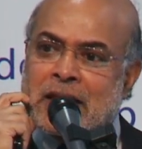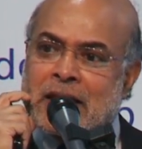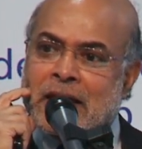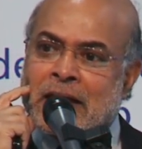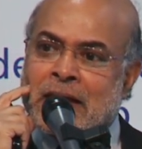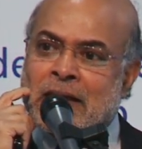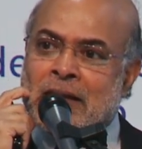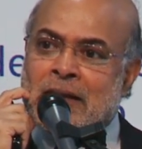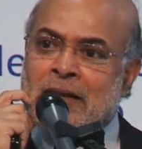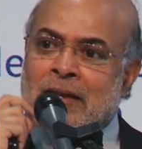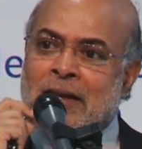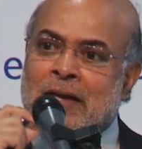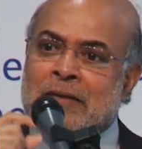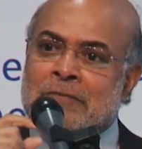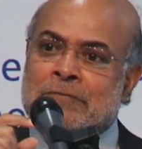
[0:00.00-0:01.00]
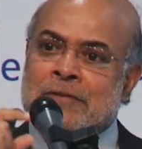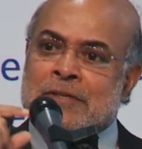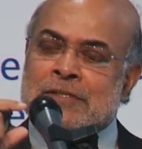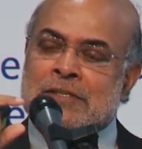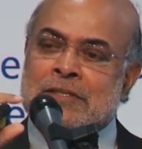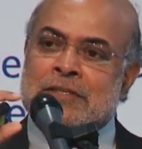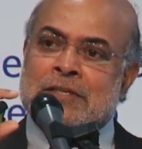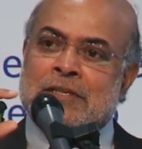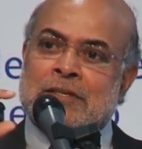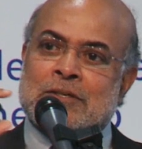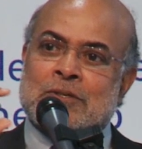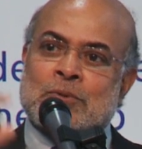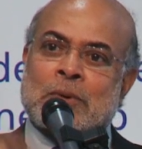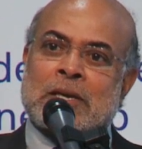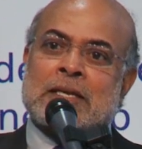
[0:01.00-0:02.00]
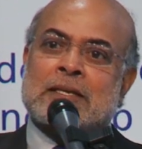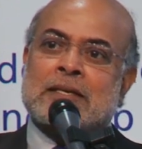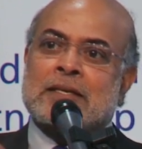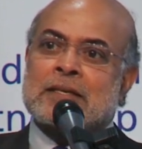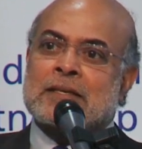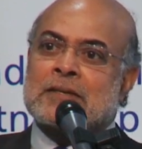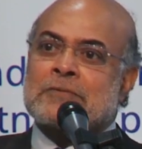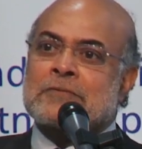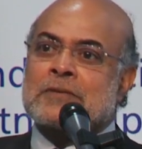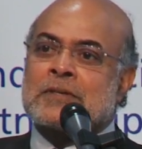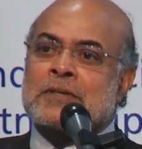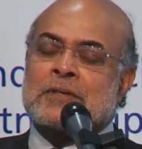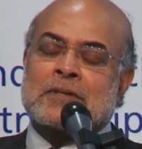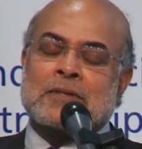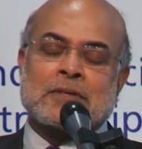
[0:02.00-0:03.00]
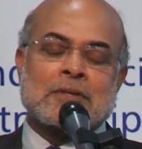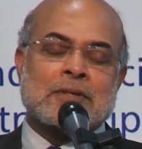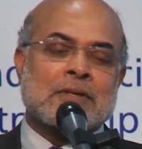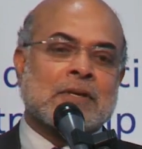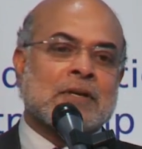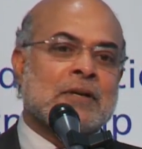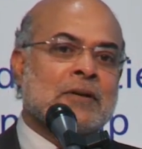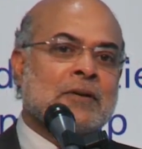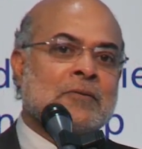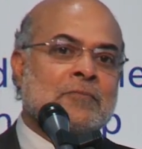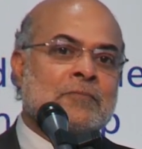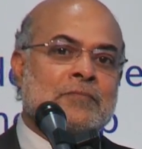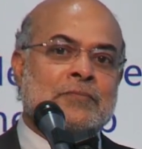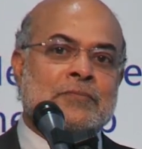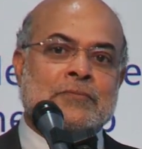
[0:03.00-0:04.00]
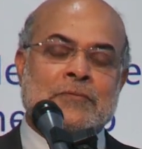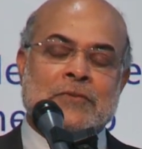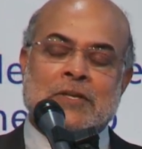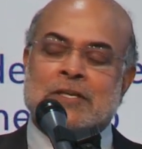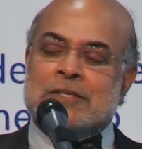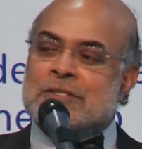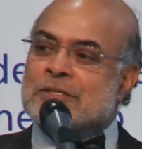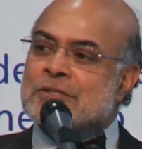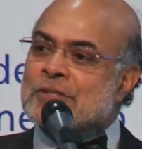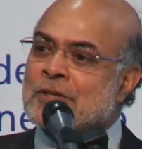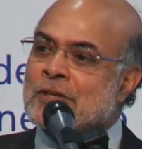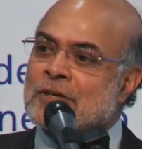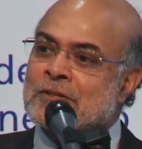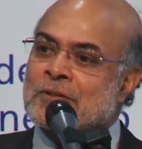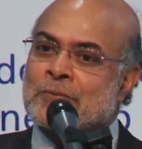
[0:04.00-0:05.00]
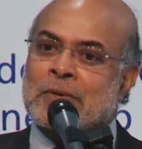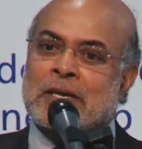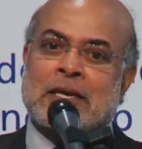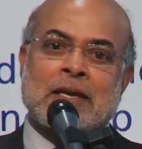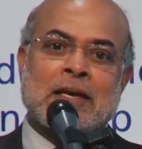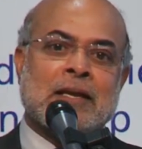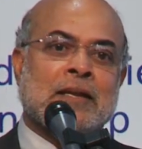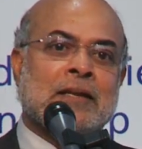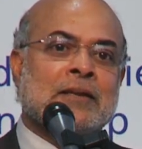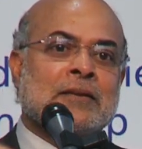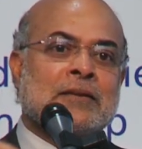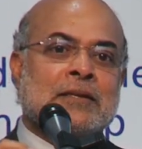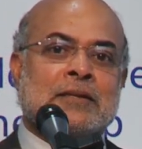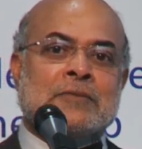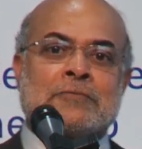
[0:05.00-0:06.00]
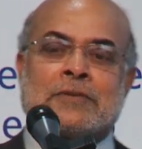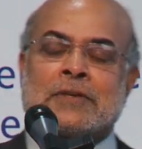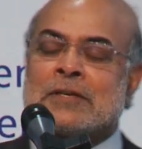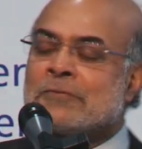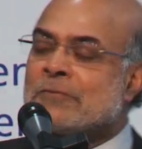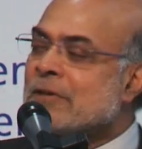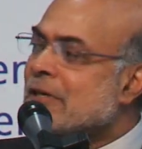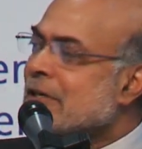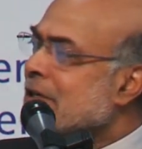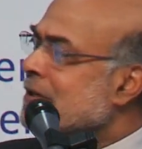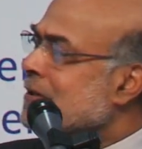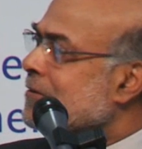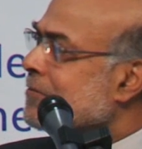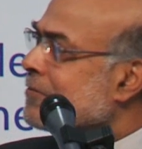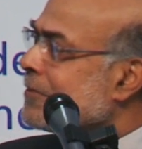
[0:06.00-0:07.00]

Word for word: And I visited 20 different uh, villages along the way and did field work in,